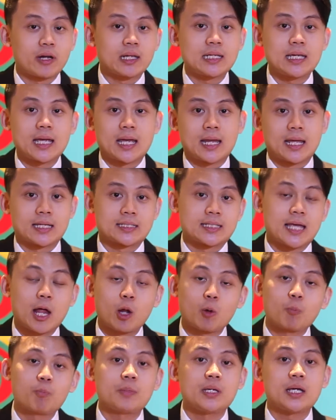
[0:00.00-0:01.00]
are friendly and has
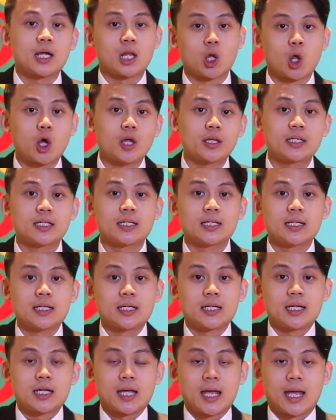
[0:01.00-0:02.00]
helped me a lot
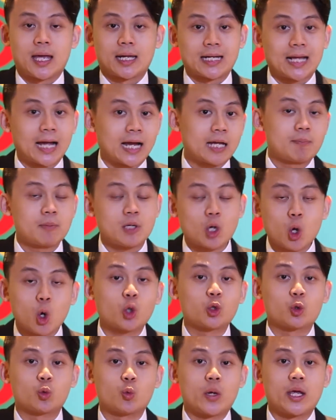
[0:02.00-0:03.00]
and guide me
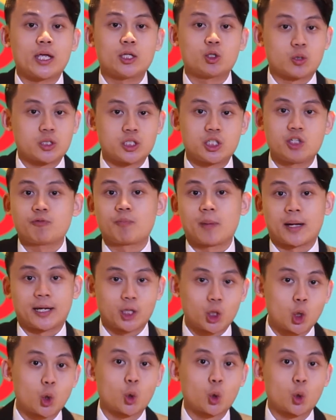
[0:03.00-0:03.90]
all the way to achieve my